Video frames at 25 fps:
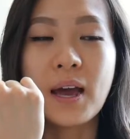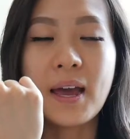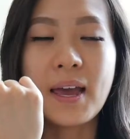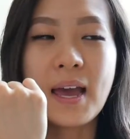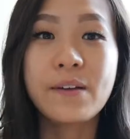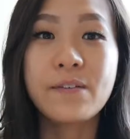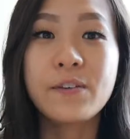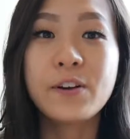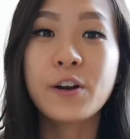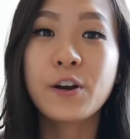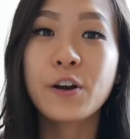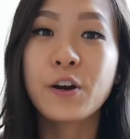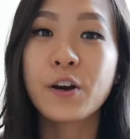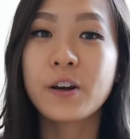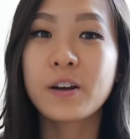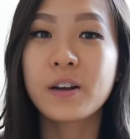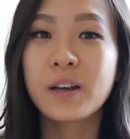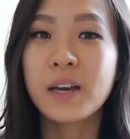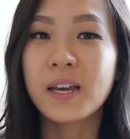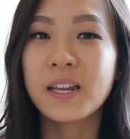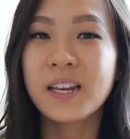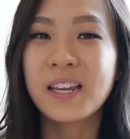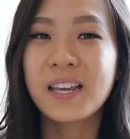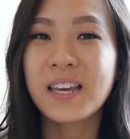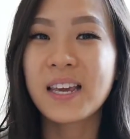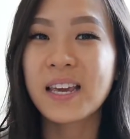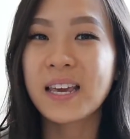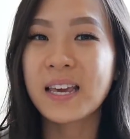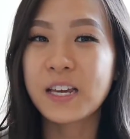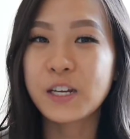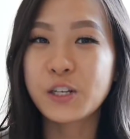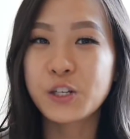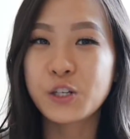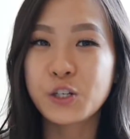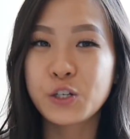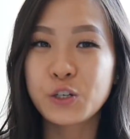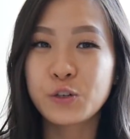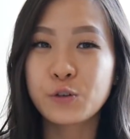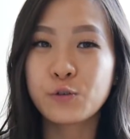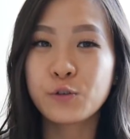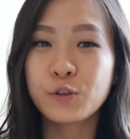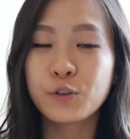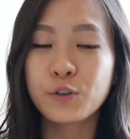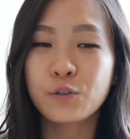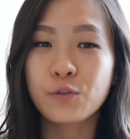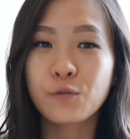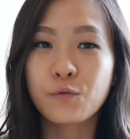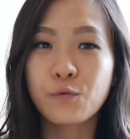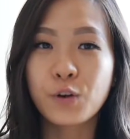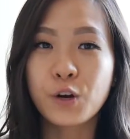I haven't heard any
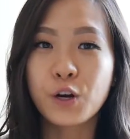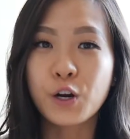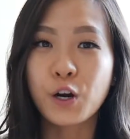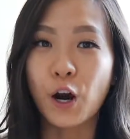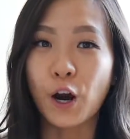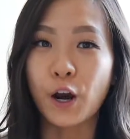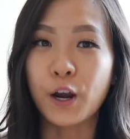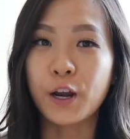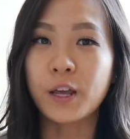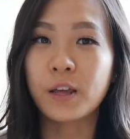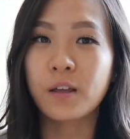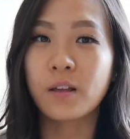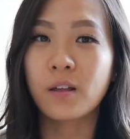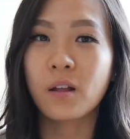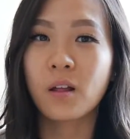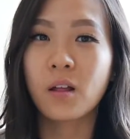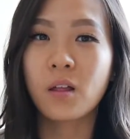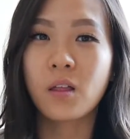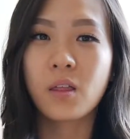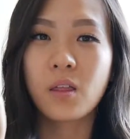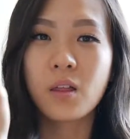issues regarding